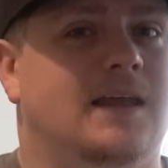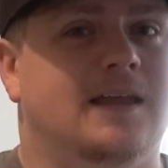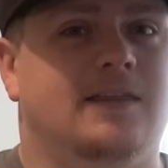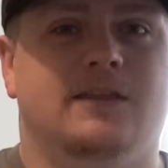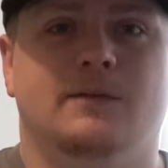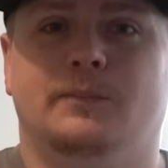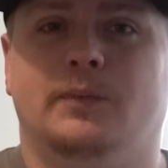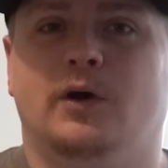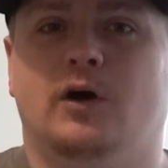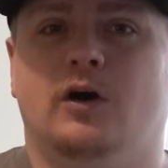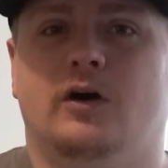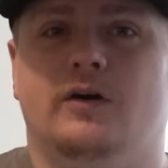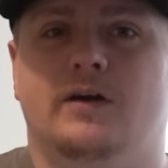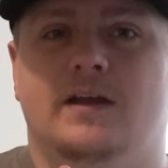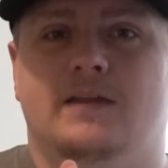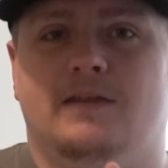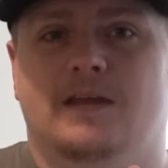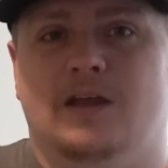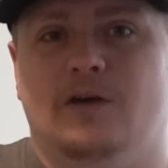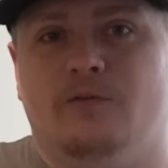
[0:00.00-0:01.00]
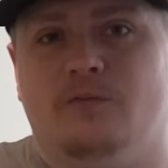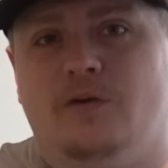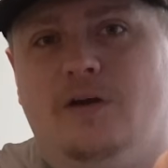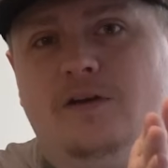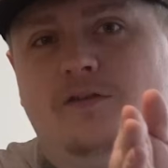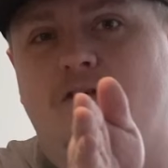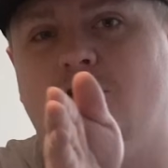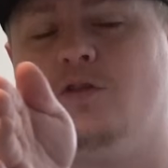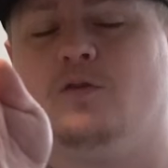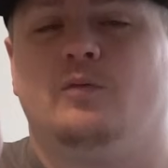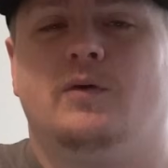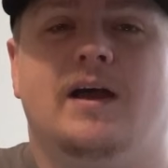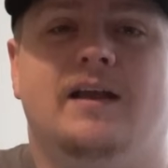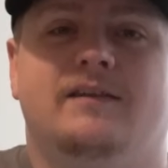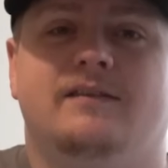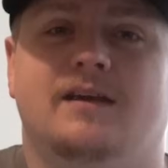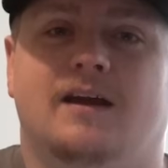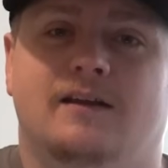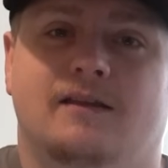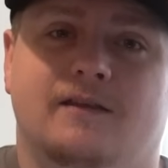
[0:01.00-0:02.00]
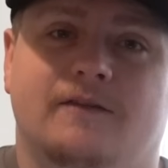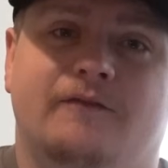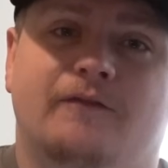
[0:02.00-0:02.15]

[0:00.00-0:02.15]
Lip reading: hit the ball, and then run to the right side of the